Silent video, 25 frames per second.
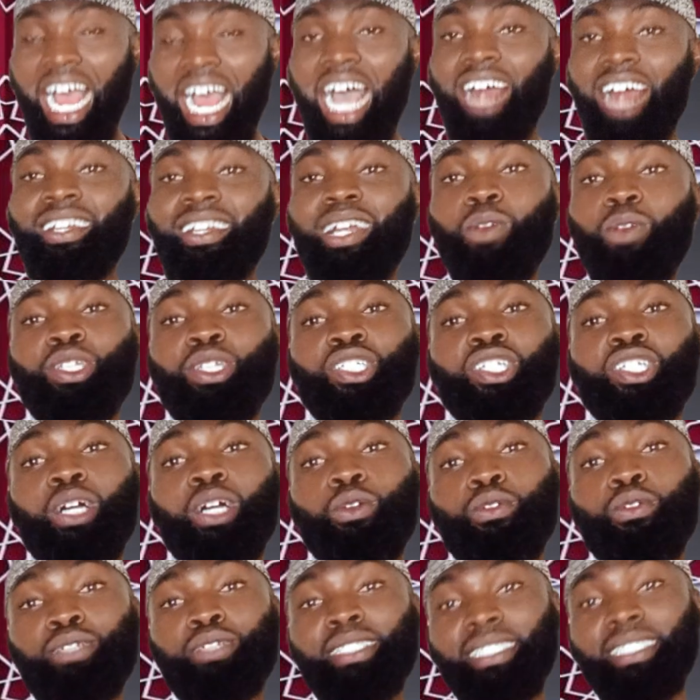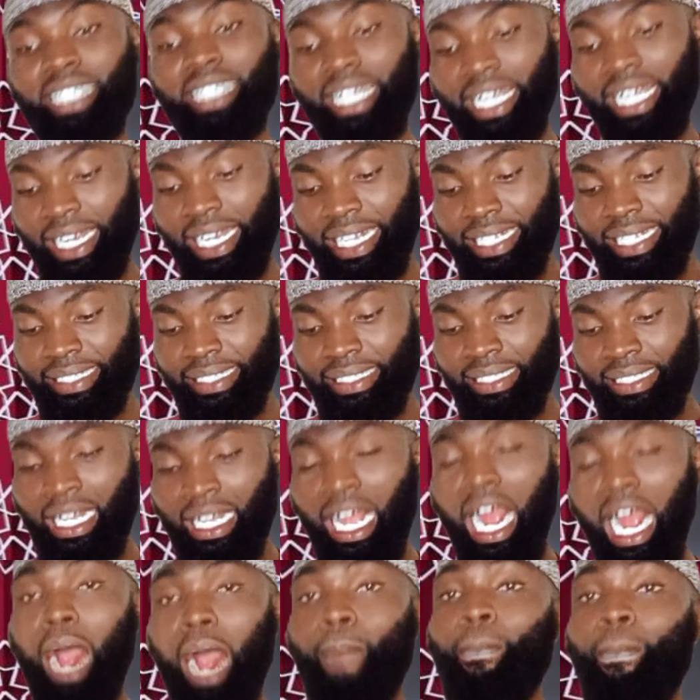Another question I will say
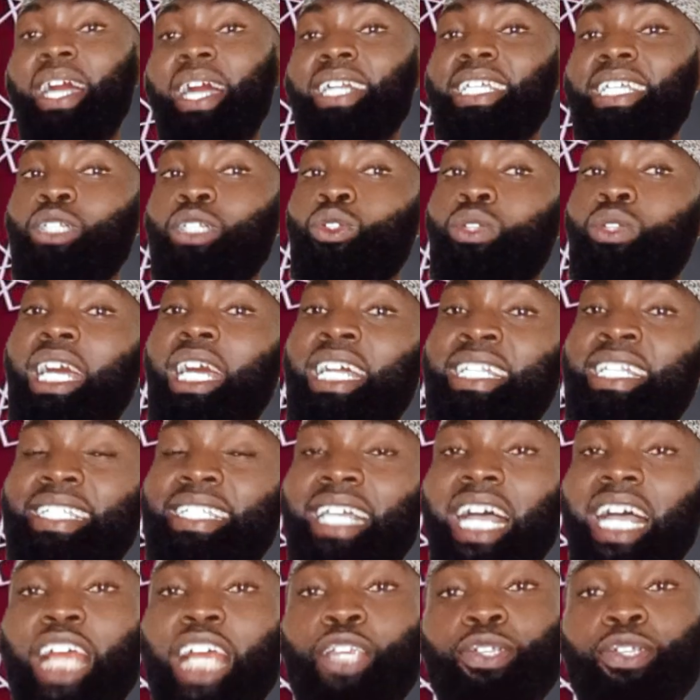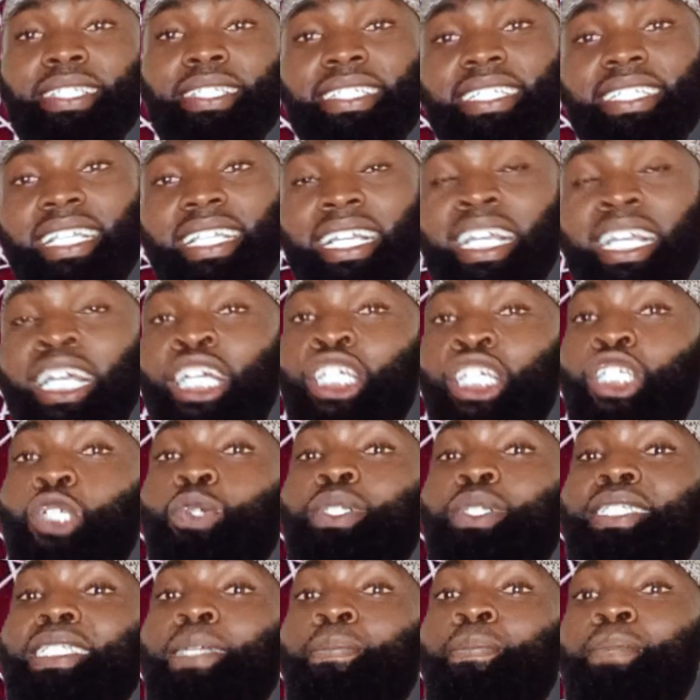is, amaridun anta, are you sick? You
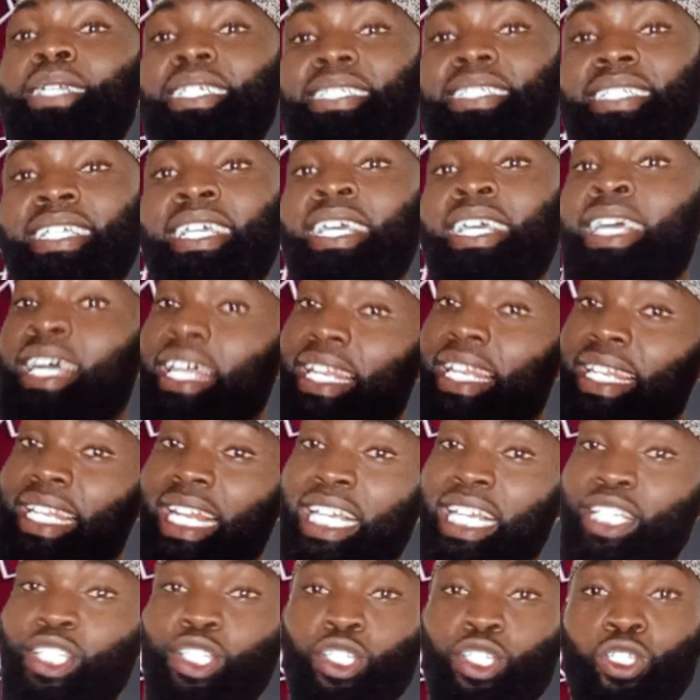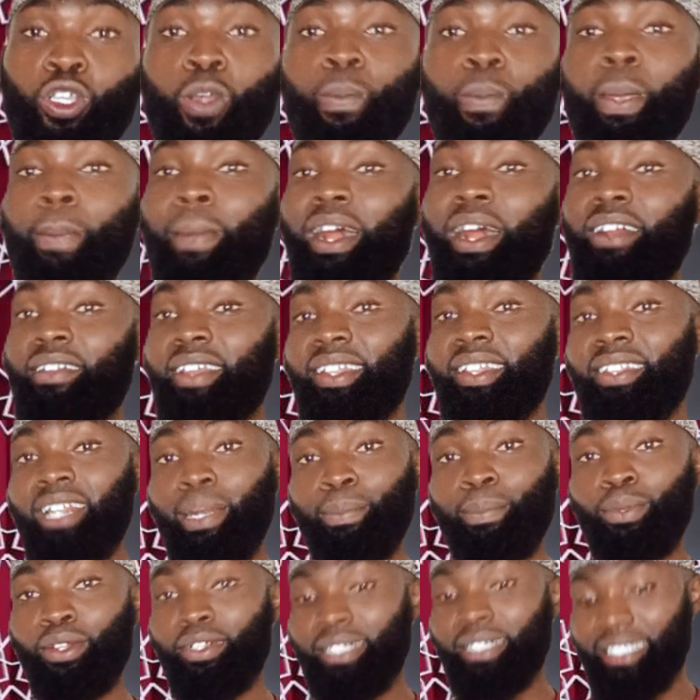will simply say, lastu bimarid,
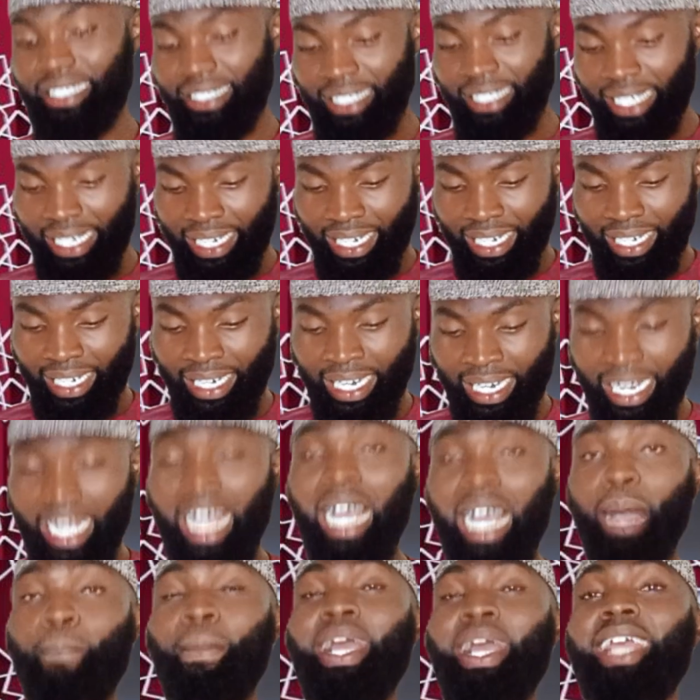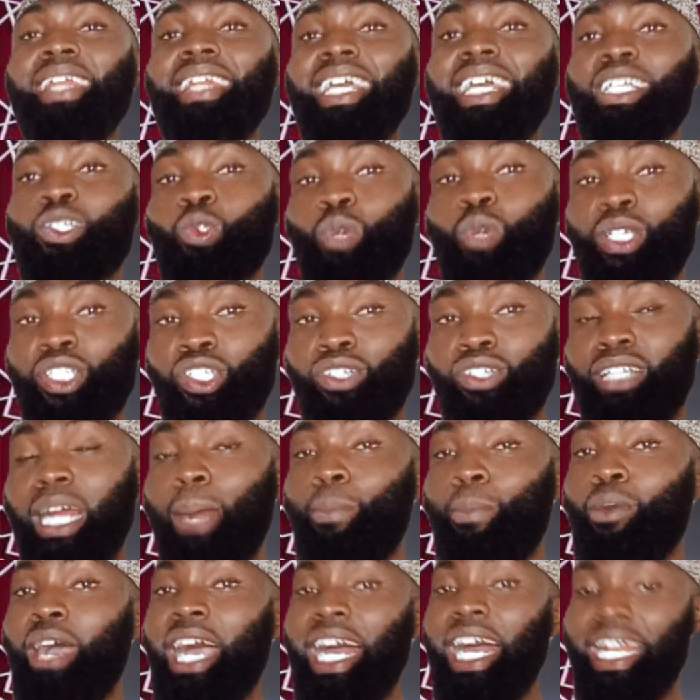I'm not sick. My last question,
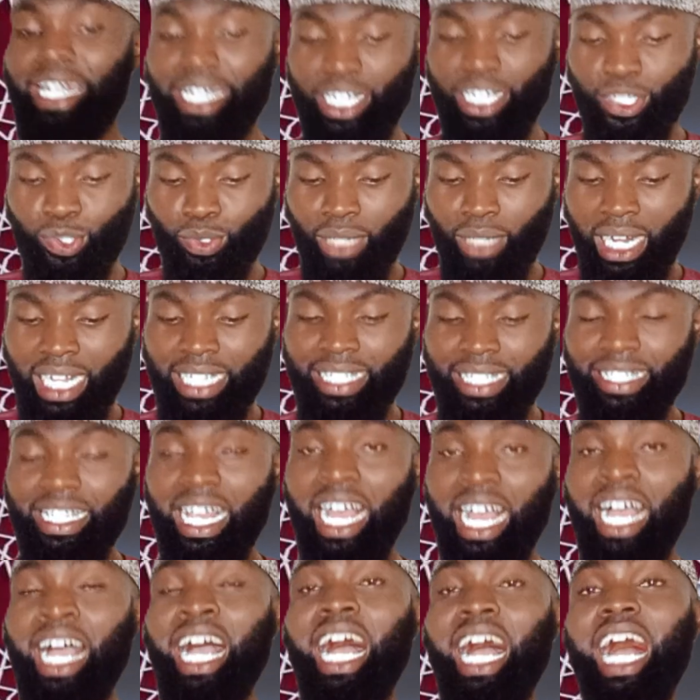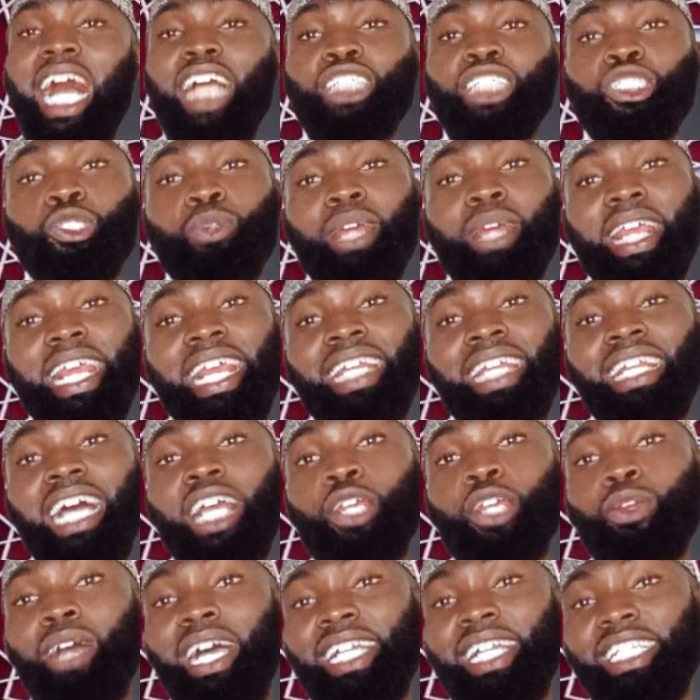amuhandisun anta, are you
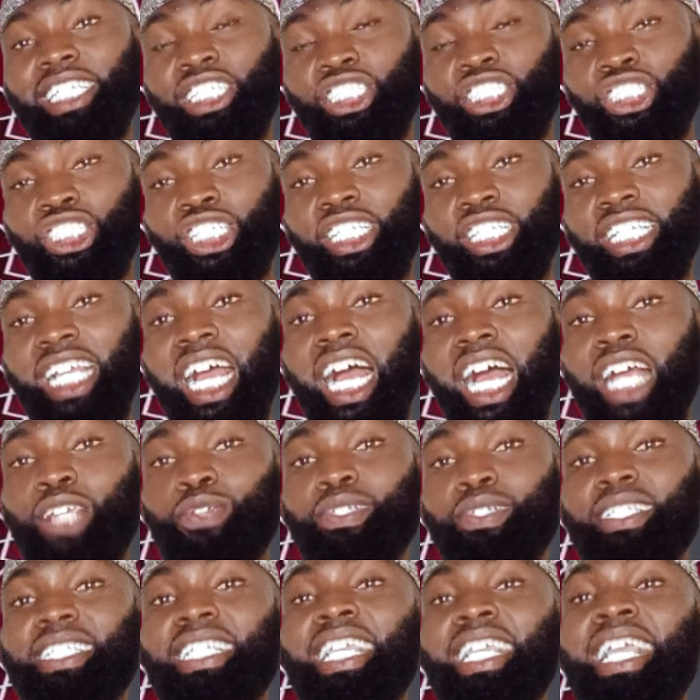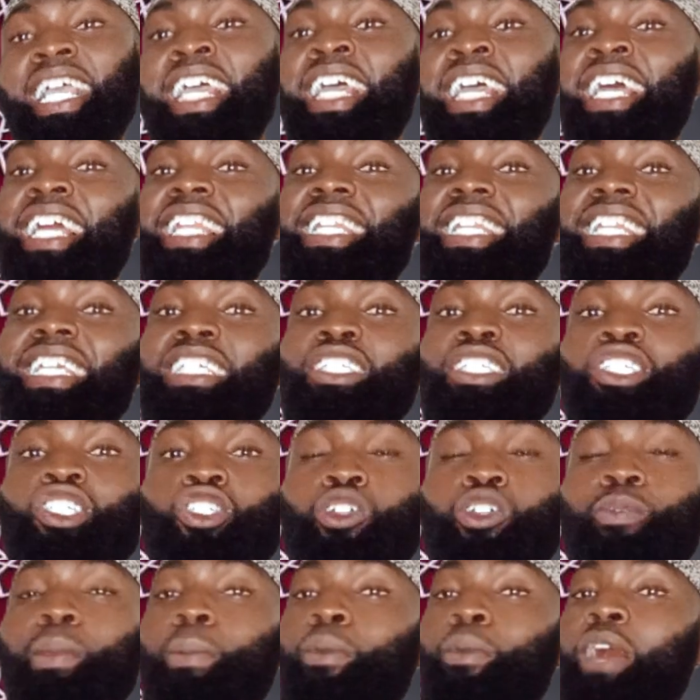an engineer? You say,
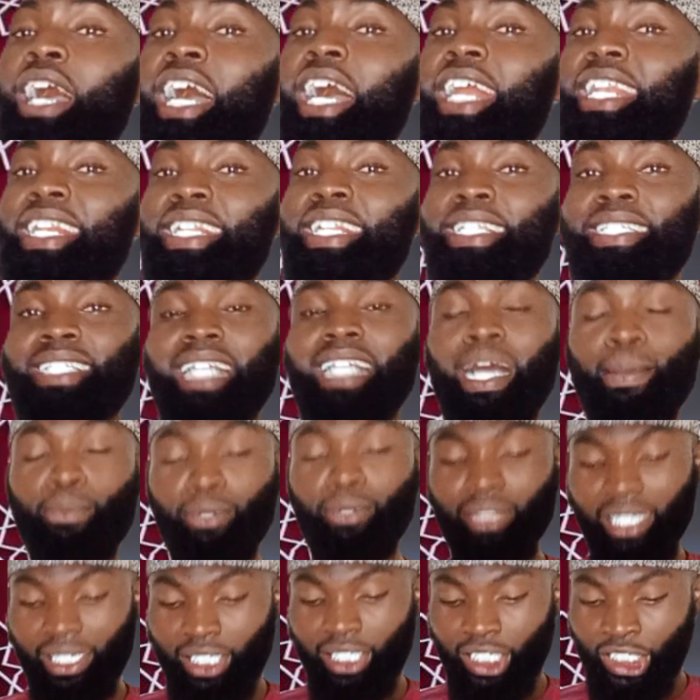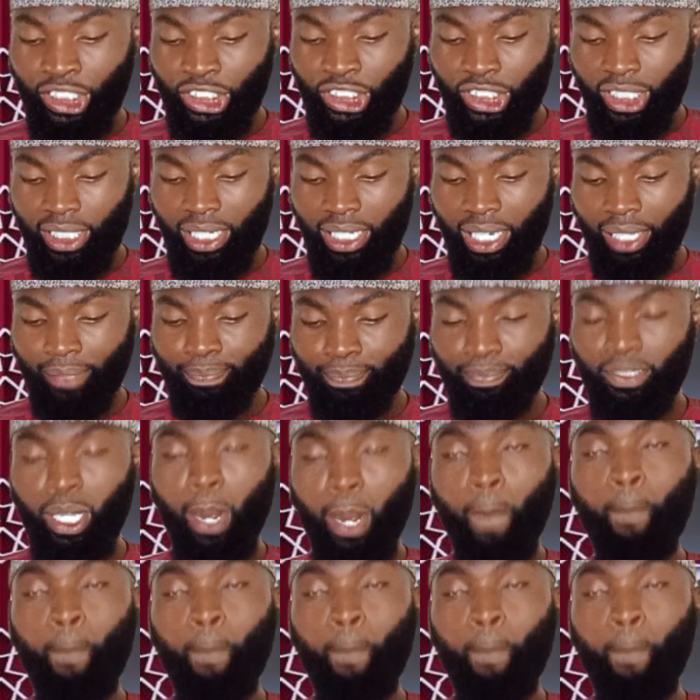lastu bimuhandisin, I'm not an engineer.